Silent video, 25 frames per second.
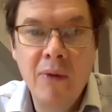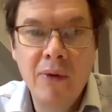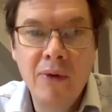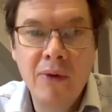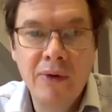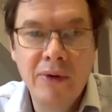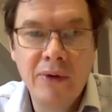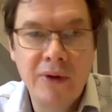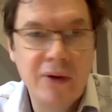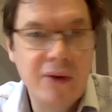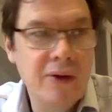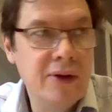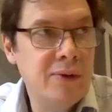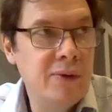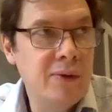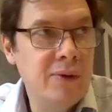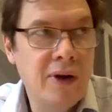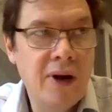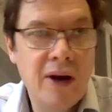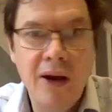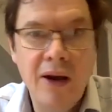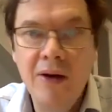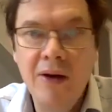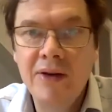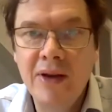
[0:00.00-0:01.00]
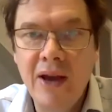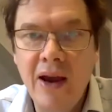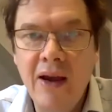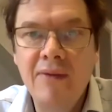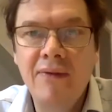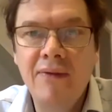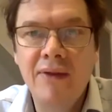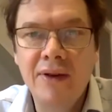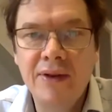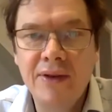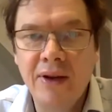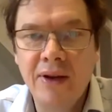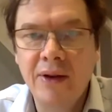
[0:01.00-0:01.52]
what we'll do is we'll close
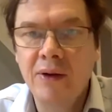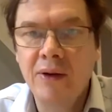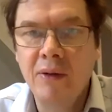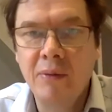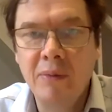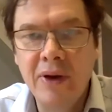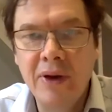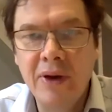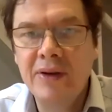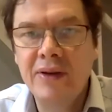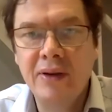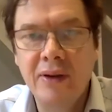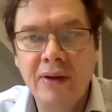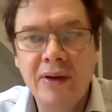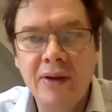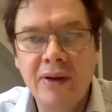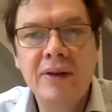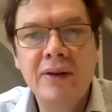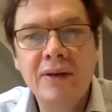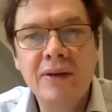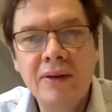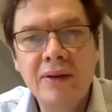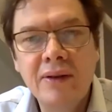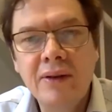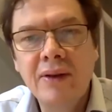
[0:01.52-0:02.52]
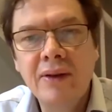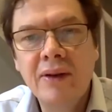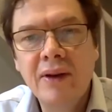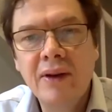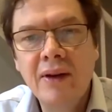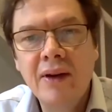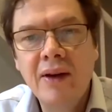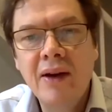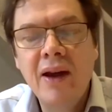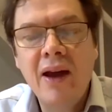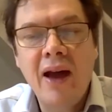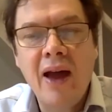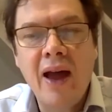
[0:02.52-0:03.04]
every single business,
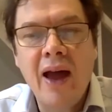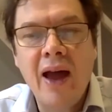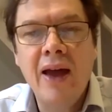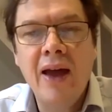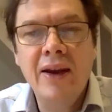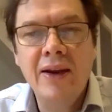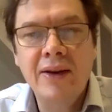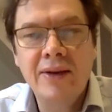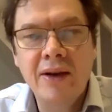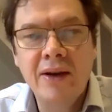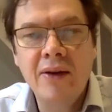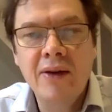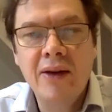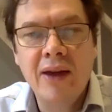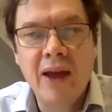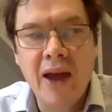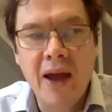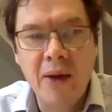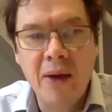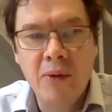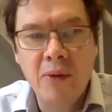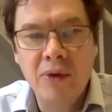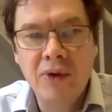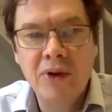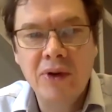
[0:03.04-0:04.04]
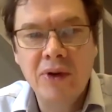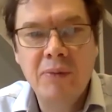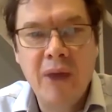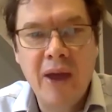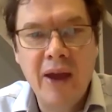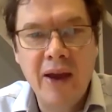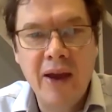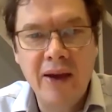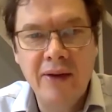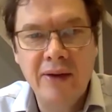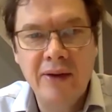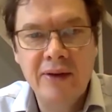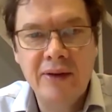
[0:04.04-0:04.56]
and it's okay, we'll just
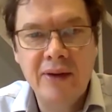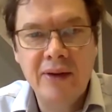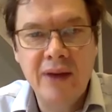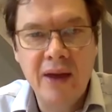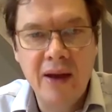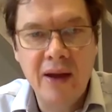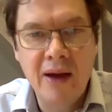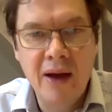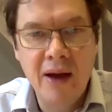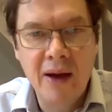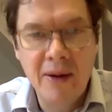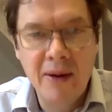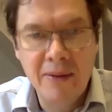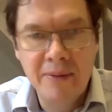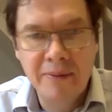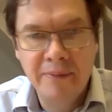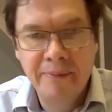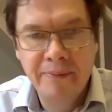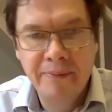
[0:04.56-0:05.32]
pay you to stay at home.